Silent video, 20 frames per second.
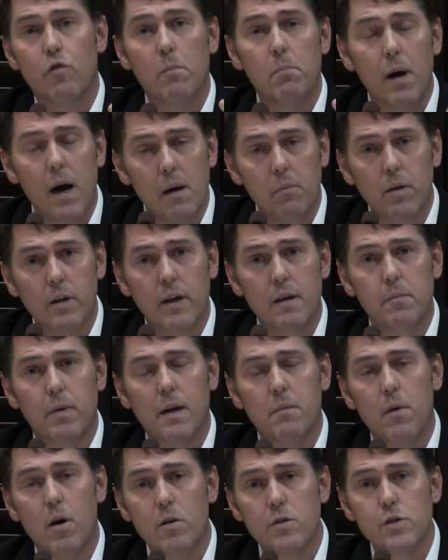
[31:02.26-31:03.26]
Republican, but
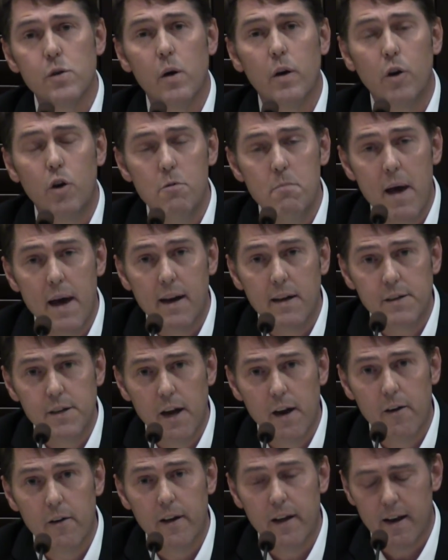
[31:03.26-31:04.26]
I'm also a
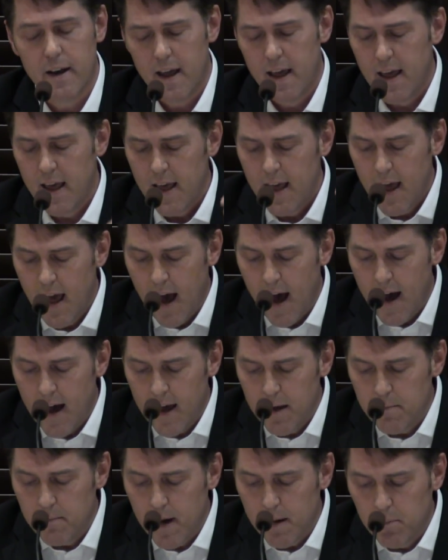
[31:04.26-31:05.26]
humanitarian.
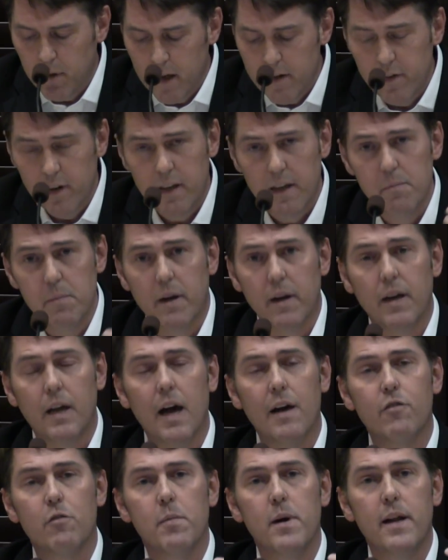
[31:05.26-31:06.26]
I believe in limited
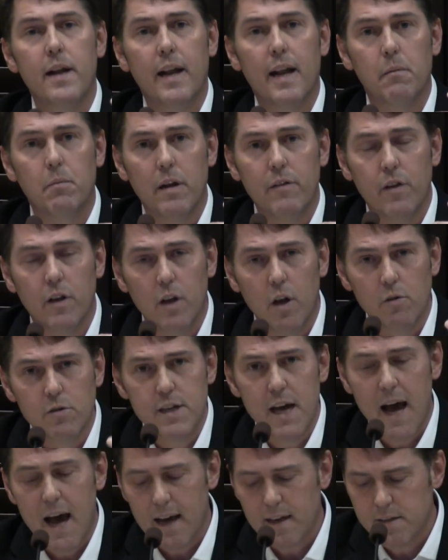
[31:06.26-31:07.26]
government, and I believe in low
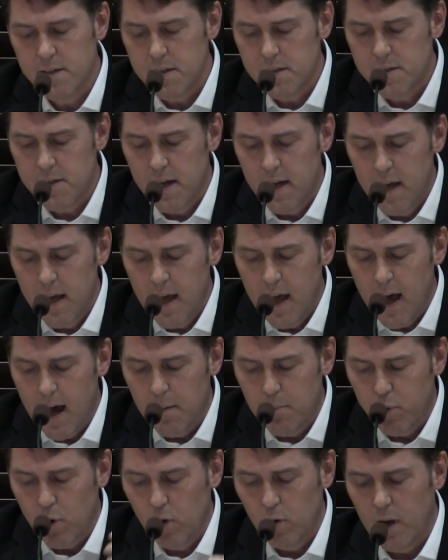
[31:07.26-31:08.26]
taxes.
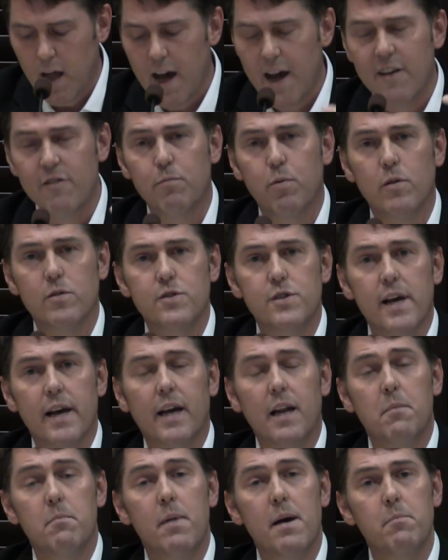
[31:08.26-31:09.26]
I'm pro-life,
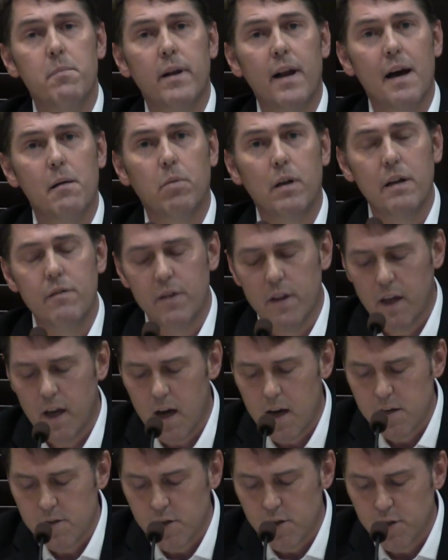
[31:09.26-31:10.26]
pro-Second Amendment. I believe in the
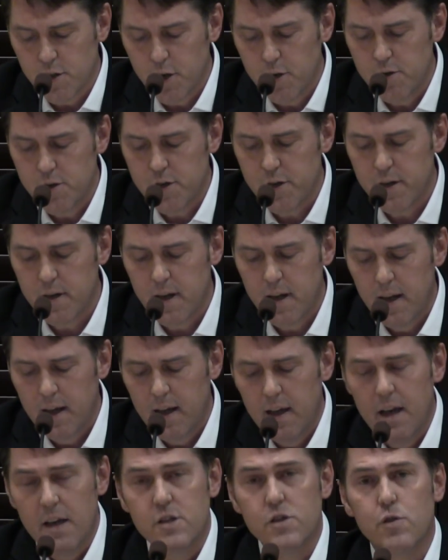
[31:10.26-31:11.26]
Constitution,
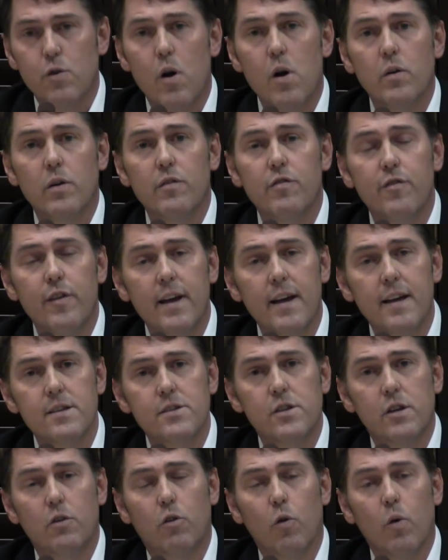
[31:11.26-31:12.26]
strong
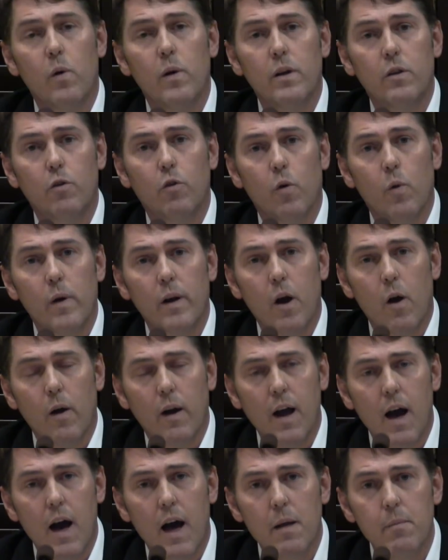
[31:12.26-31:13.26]
defense, and growing our
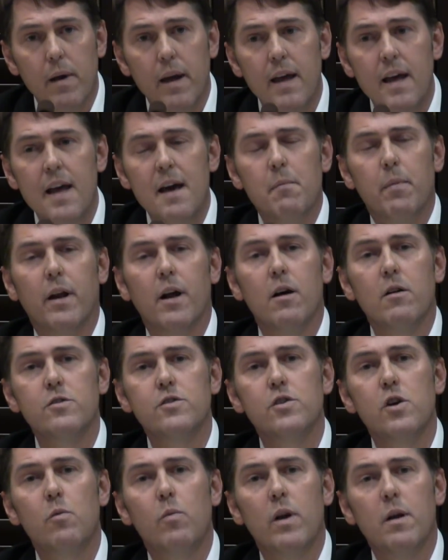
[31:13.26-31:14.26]
economy. But I
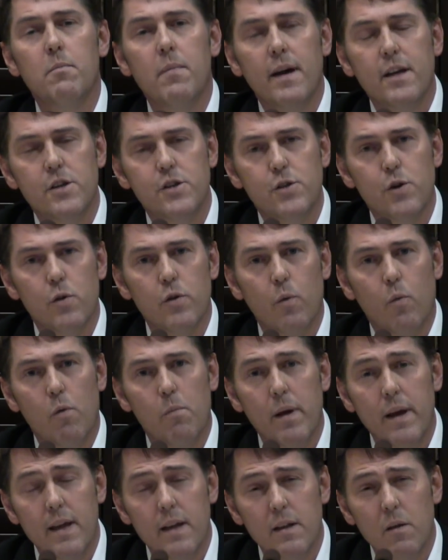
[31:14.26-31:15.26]
also want to make sure that we're
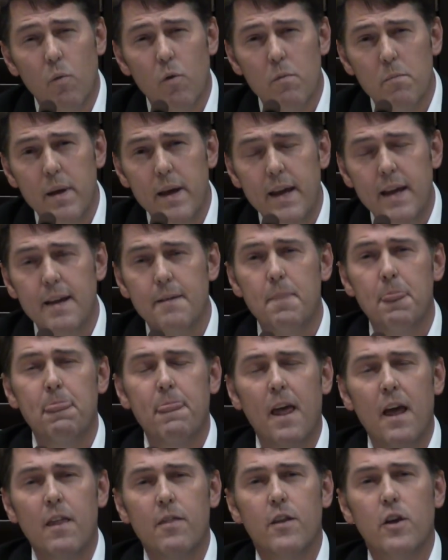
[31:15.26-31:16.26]

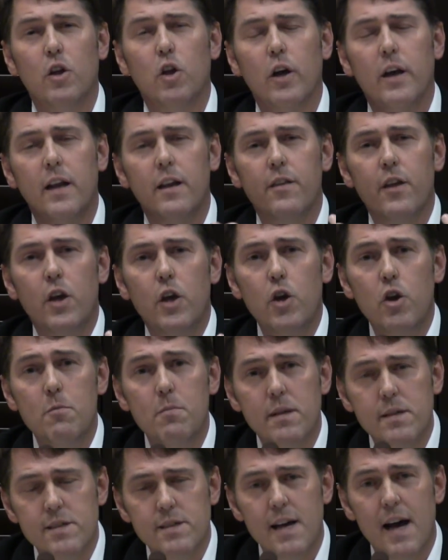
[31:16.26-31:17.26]
looking at the
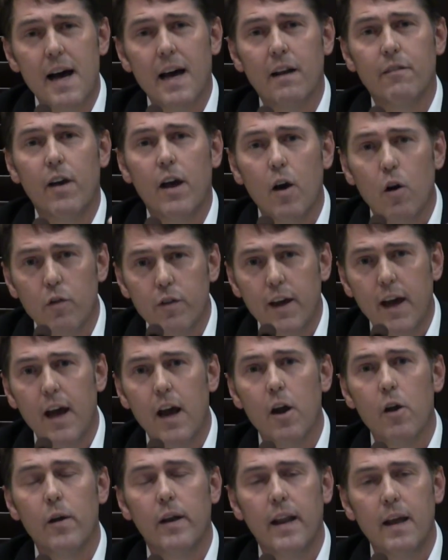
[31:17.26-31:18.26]
human side of health
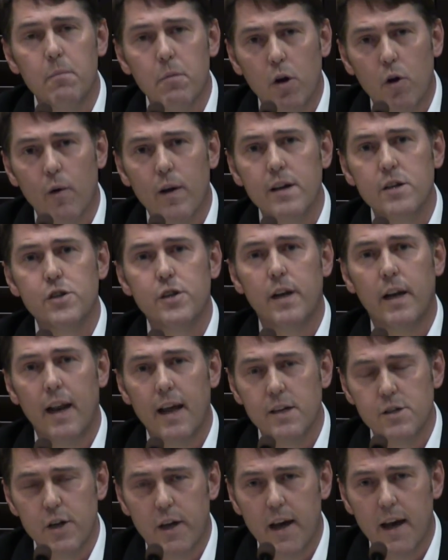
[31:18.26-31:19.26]
care and immigration and
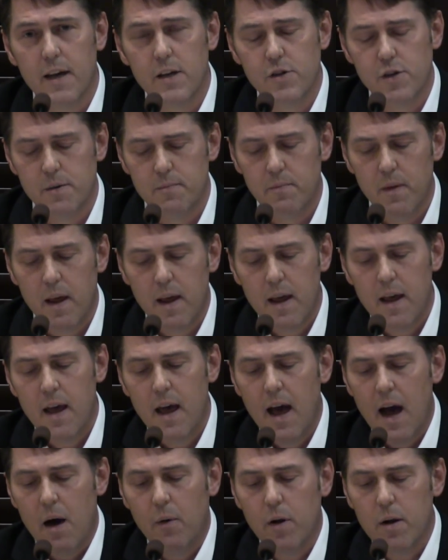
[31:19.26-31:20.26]
education.
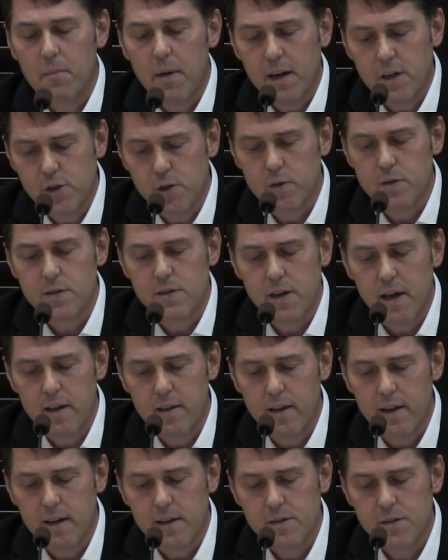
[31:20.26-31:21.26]
I want to make sure to say
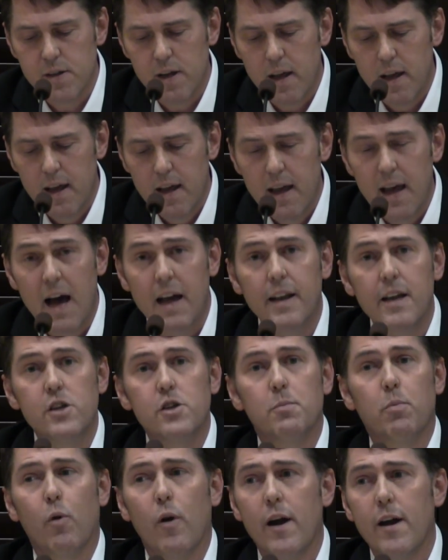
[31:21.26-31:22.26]
this. I
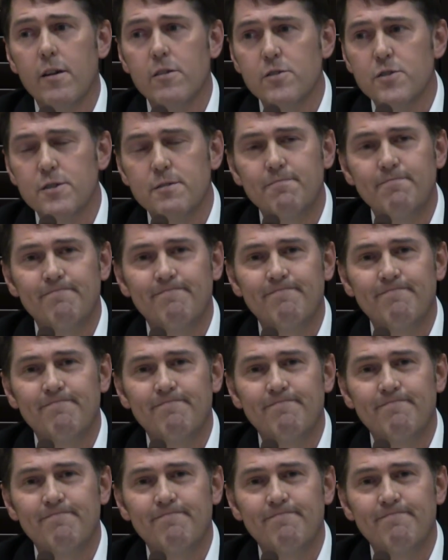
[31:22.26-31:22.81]
need your prayers.